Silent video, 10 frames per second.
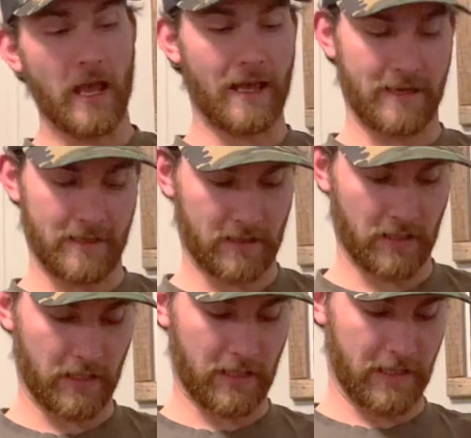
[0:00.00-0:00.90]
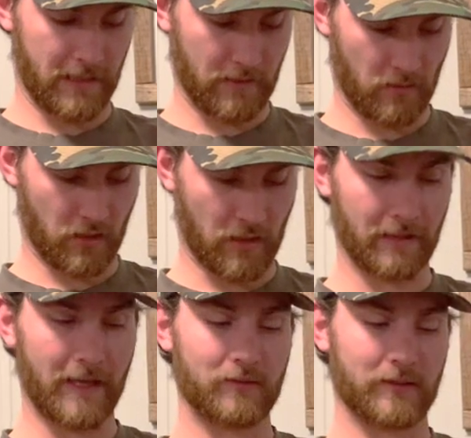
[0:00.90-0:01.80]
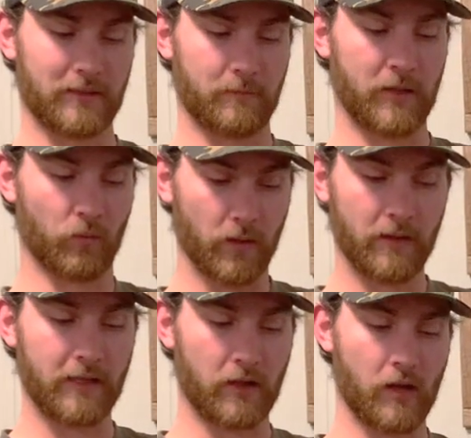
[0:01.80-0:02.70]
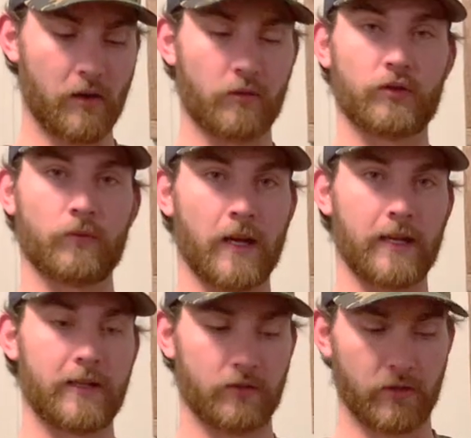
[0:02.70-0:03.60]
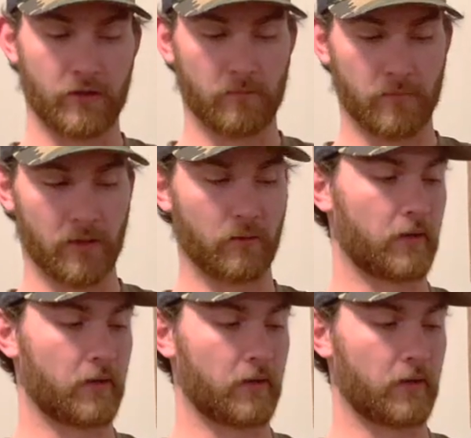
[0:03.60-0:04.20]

and it allows it to be really close right here to your bow.